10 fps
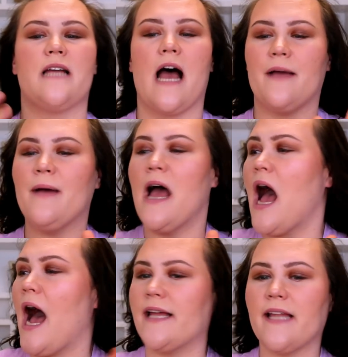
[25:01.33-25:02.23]
time,
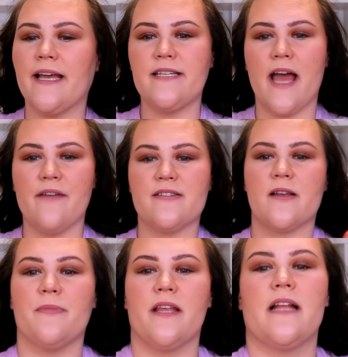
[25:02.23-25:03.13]
I like to have
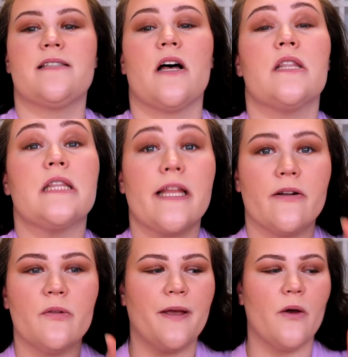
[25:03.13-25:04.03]
something that's a
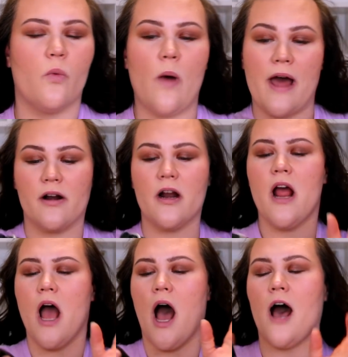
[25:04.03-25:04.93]
little bit wetter.
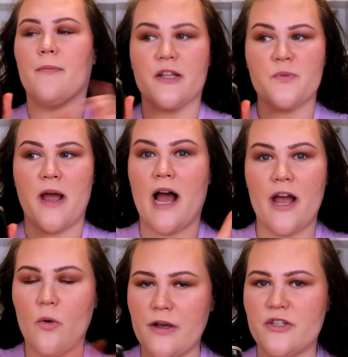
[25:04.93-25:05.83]
Um, that's why I
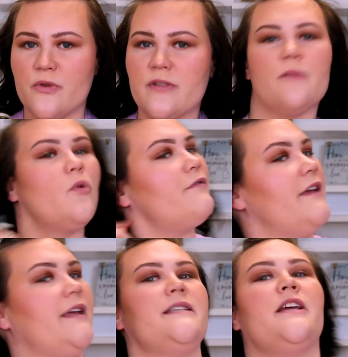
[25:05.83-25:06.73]
always use the Morphe
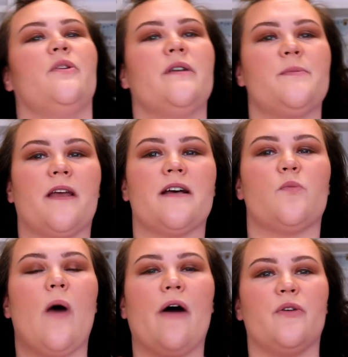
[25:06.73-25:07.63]
Continuous because
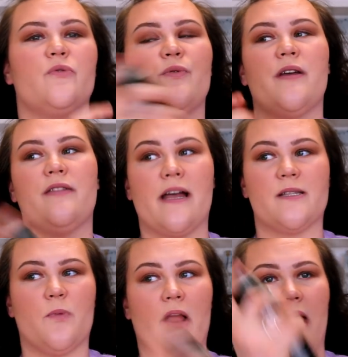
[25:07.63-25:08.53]
while you do get that
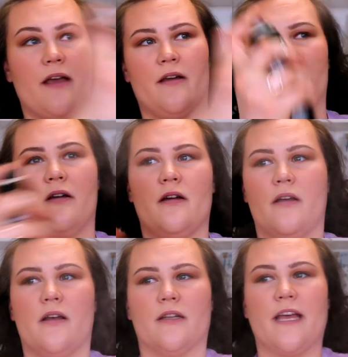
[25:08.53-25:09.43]
spray,
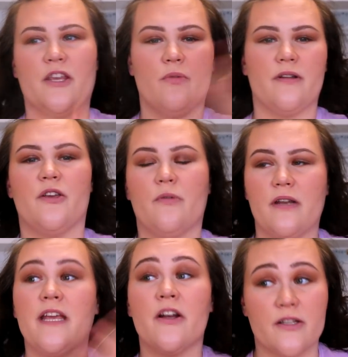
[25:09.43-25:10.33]
like you can you can
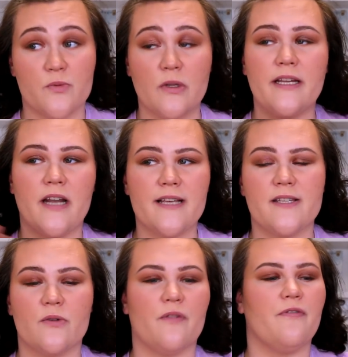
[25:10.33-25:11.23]
hear it's really nice
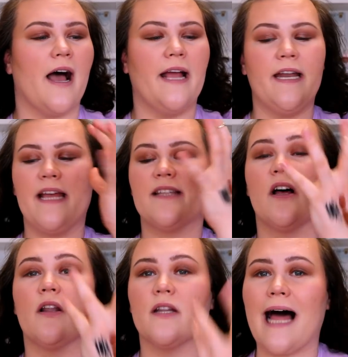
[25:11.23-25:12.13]
and refined. It's
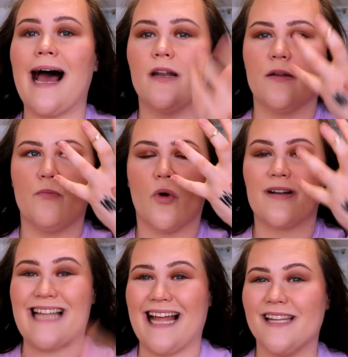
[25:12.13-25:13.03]
a lot more
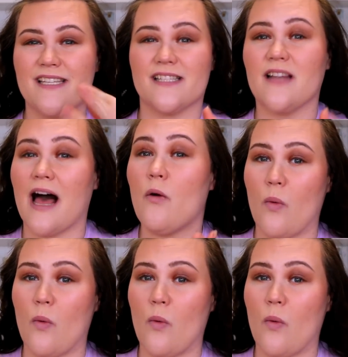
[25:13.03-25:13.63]
dense. It's a lot